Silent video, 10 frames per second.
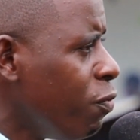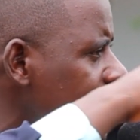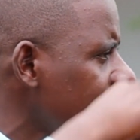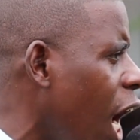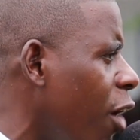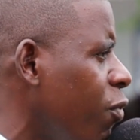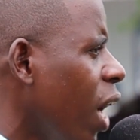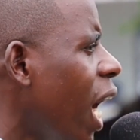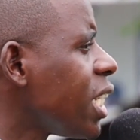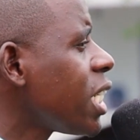on this earth
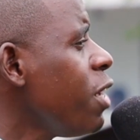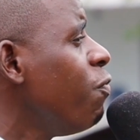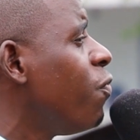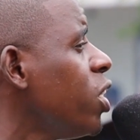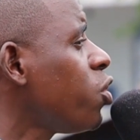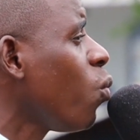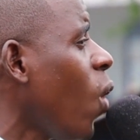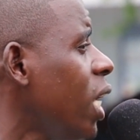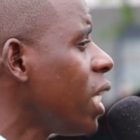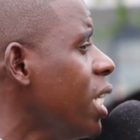as if this
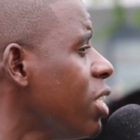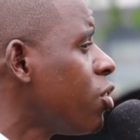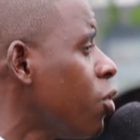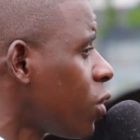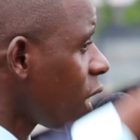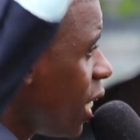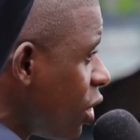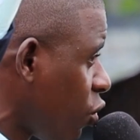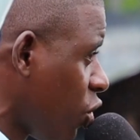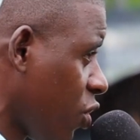world is not
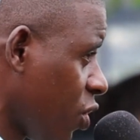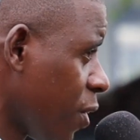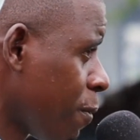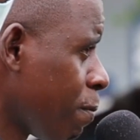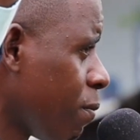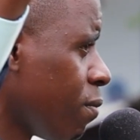his.